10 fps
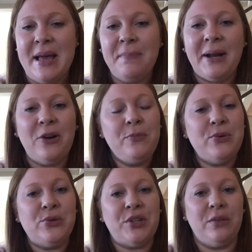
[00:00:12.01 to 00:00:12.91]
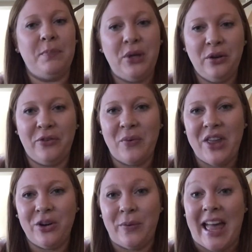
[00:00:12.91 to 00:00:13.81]
But I hope you enjoyed the beautiful
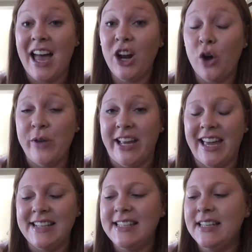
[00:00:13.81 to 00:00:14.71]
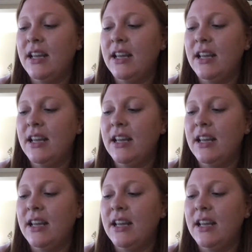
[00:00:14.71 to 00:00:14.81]
weather we had all weekend.